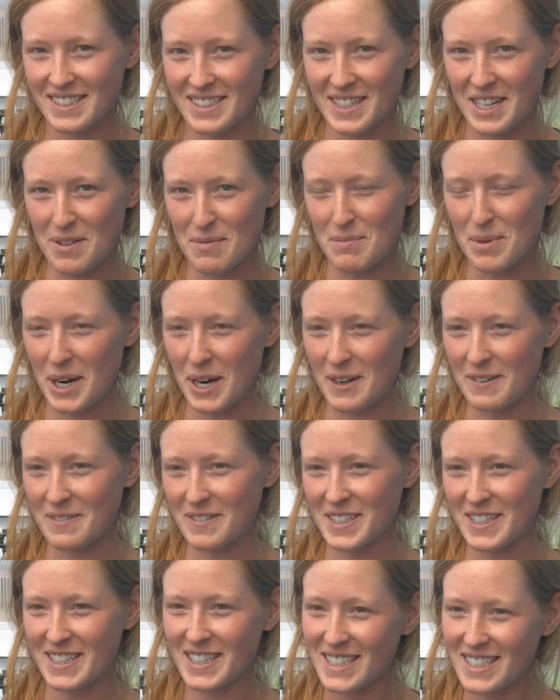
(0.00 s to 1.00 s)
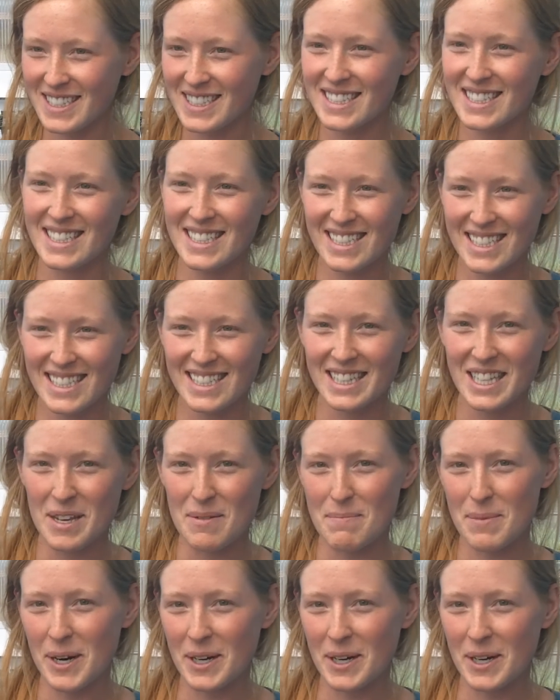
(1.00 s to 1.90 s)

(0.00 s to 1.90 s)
nonprofit that